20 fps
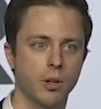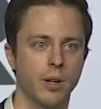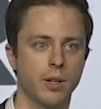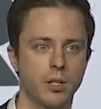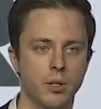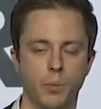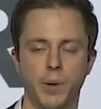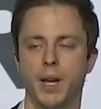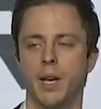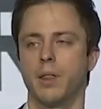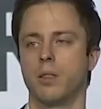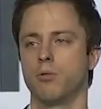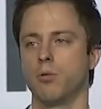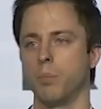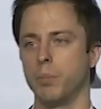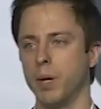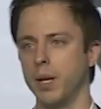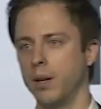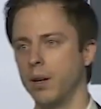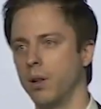So we had the
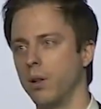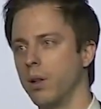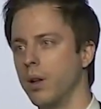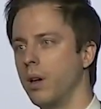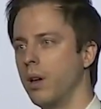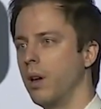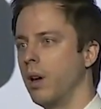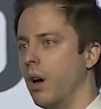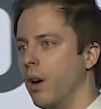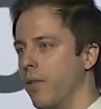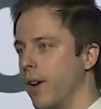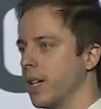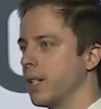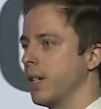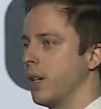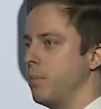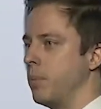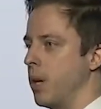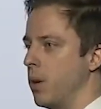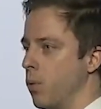repeal of
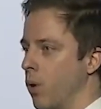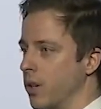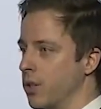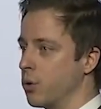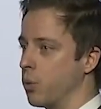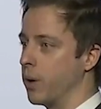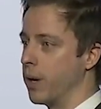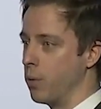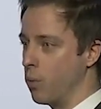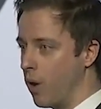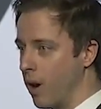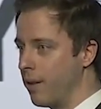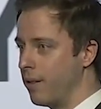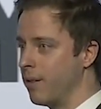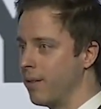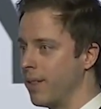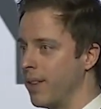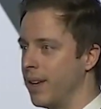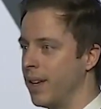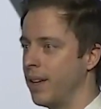SAB 121.
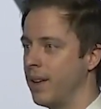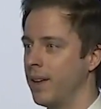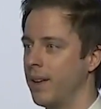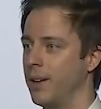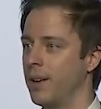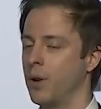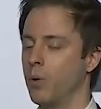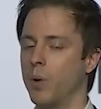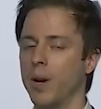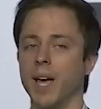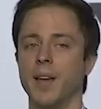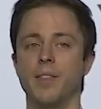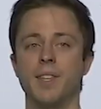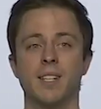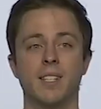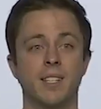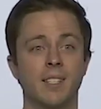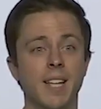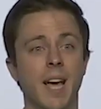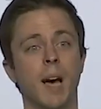We had the
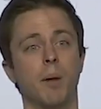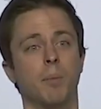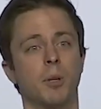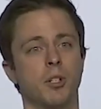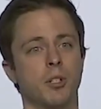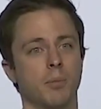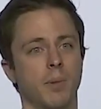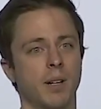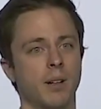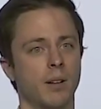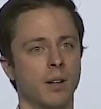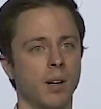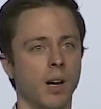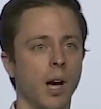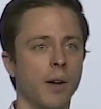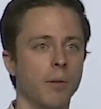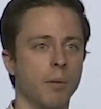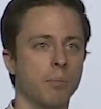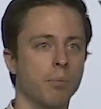establishment of a